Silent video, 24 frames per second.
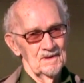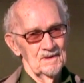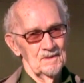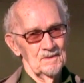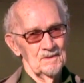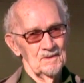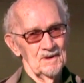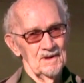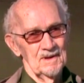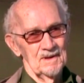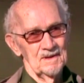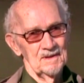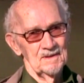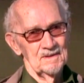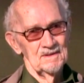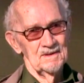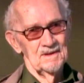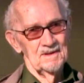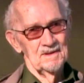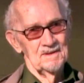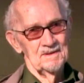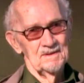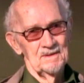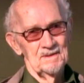
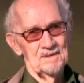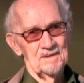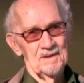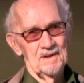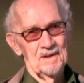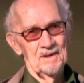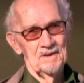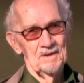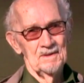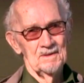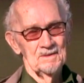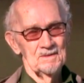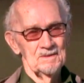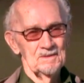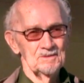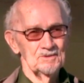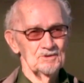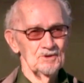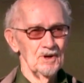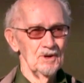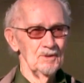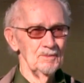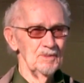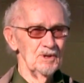Well, the
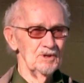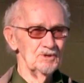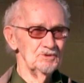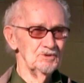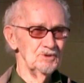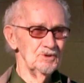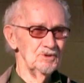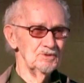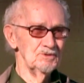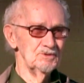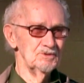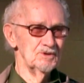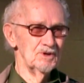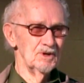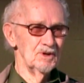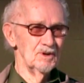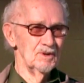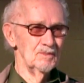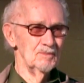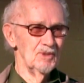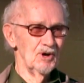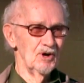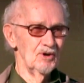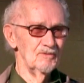Germans used to
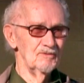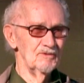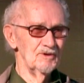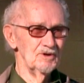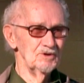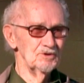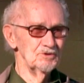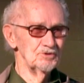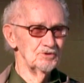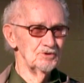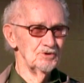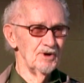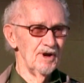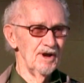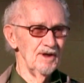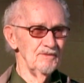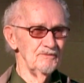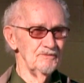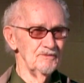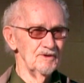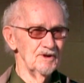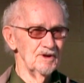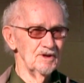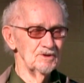come over and
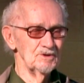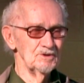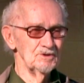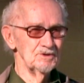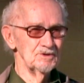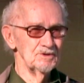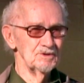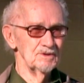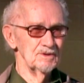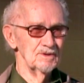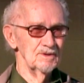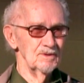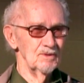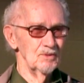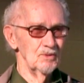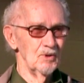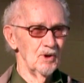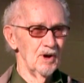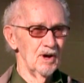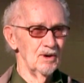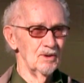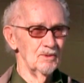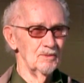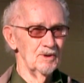strafing us
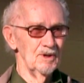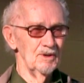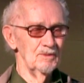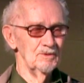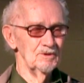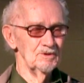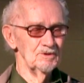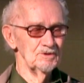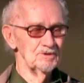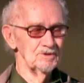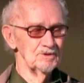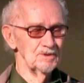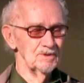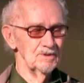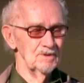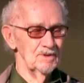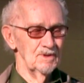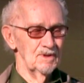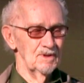while we was